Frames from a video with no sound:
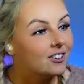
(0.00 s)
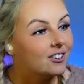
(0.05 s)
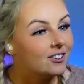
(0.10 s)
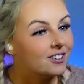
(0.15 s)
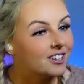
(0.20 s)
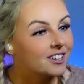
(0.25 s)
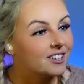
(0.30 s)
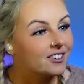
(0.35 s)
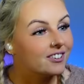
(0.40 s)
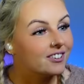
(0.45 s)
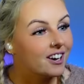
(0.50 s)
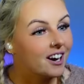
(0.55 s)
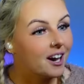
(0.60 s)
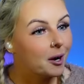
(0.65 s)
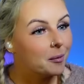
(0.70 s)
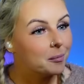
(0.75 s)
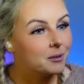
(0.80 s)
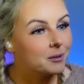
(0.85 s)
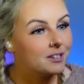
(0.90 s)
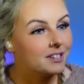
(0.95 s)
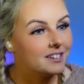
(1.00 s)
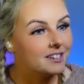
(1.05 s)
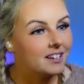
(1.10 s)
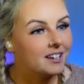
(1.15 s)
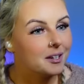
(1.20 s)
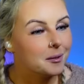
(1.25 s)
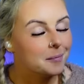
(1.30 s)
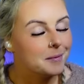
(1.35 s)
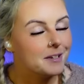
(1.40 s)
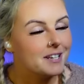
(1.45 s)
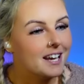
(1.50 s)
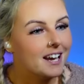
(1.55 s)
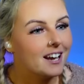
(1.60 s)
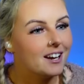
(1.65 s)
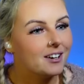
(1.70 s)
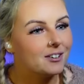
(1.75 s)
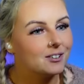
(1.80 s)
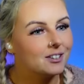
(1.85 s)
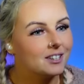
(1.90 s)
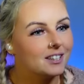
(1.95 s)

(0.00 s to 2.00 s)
Holy crap, look at the army now!